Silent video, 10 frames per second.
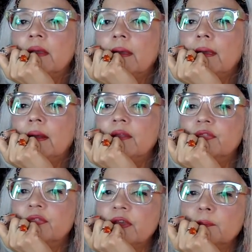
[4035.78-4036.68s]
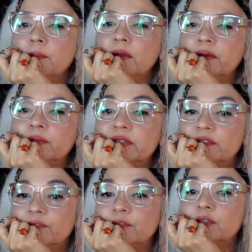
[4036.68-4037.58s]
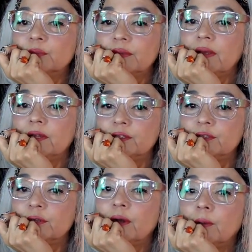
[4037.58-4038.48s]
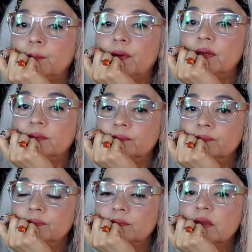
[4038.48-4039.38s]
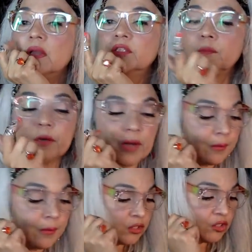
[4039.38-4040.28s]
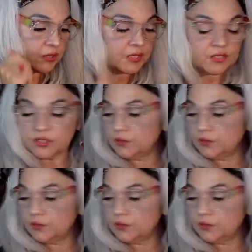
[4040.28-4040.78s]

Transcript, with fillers: And I think Mary was the first one to answer opera. So Mary, I'm going to send you